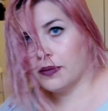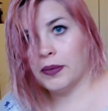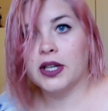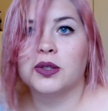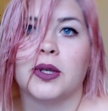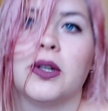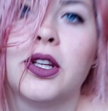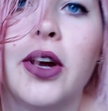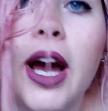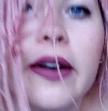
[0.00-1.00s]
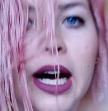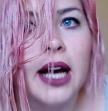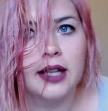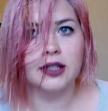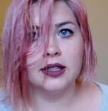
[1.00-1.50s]
because we all know how
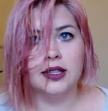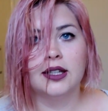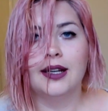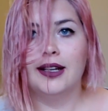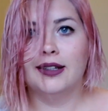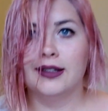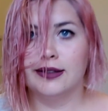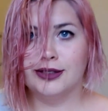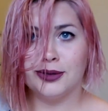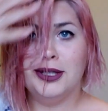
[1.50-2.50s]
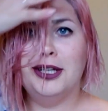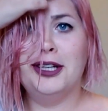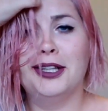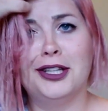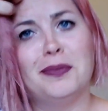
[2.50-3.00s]
hard doing
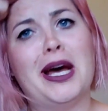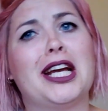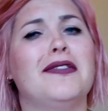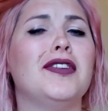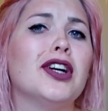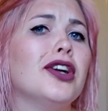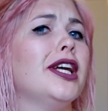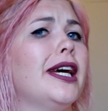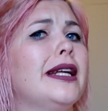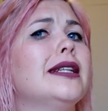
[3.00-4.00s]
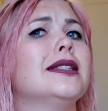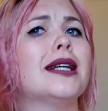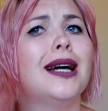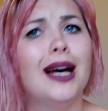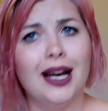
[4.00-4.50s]
the back of your own head is.
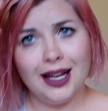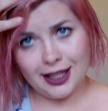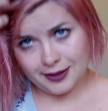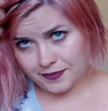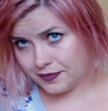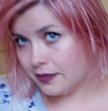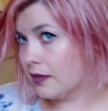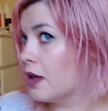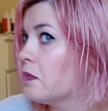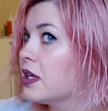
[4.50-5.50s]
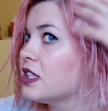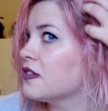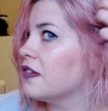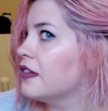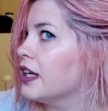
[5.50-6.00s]
But it's
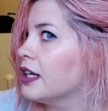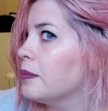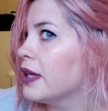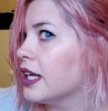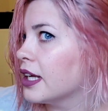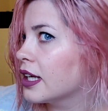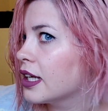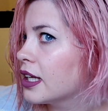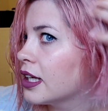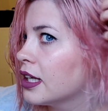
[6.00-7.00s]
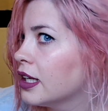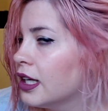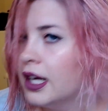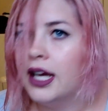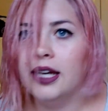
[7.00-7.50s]
very pink.
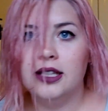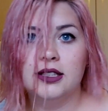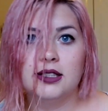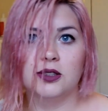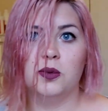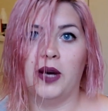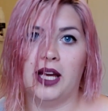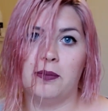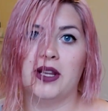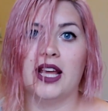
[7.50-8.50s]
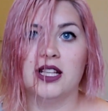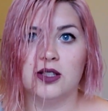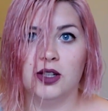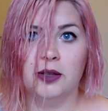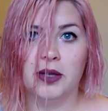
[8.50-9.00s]
It is still wet, but that's
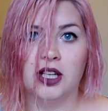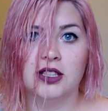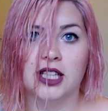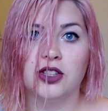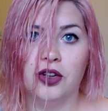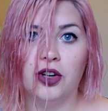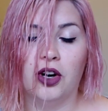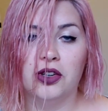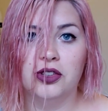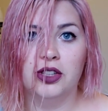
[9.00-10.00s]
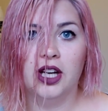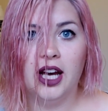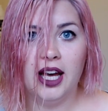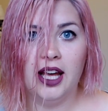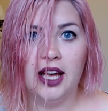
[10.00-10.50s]
only because I don't own
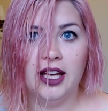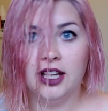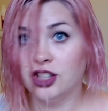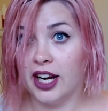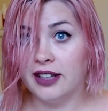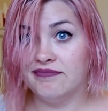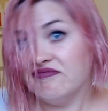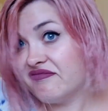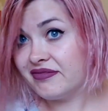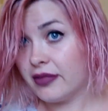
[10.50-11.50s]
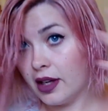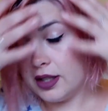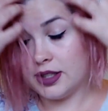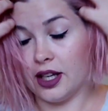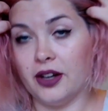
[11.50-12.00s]
a hairdryer.
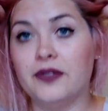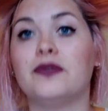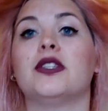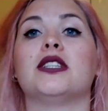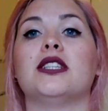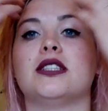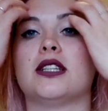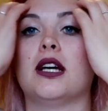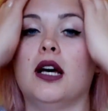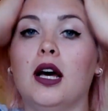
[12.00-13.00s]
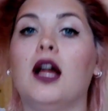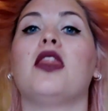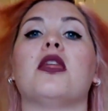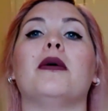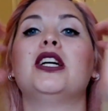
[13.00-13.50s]
So this is
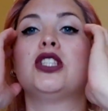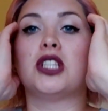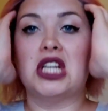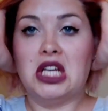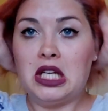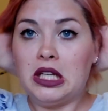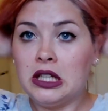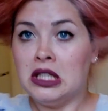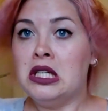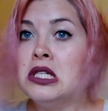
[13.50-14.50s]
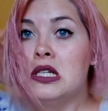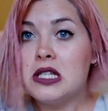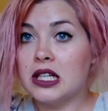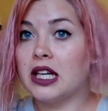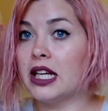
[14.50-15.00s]
the best
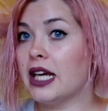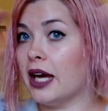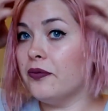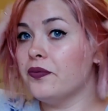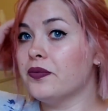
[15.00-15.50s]
you're gonna get.